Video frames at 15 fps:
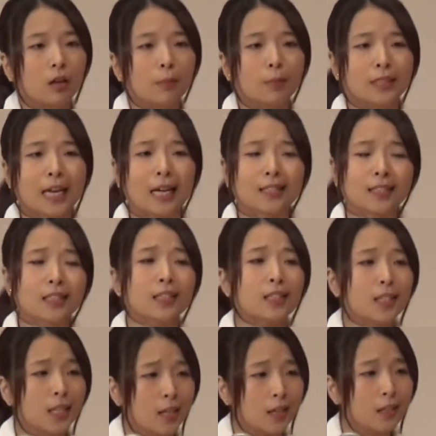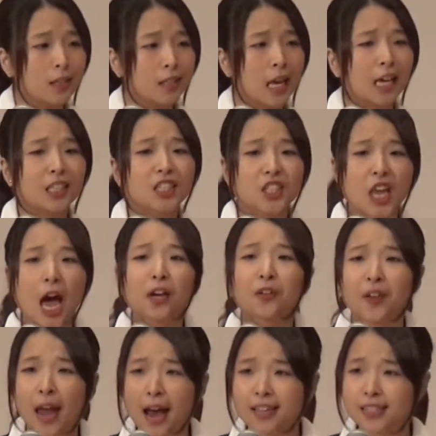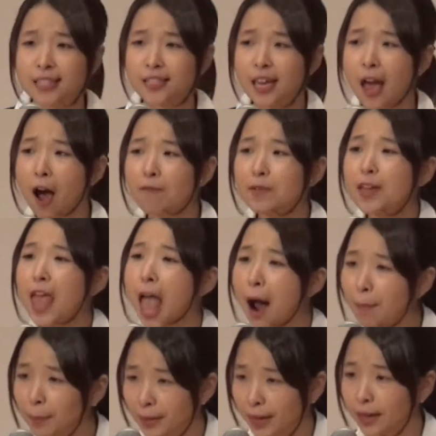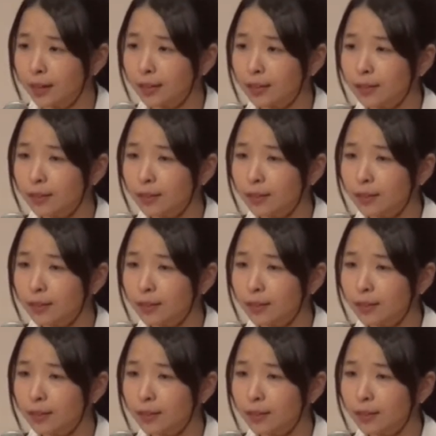Besides this news, such sad cases have been happening.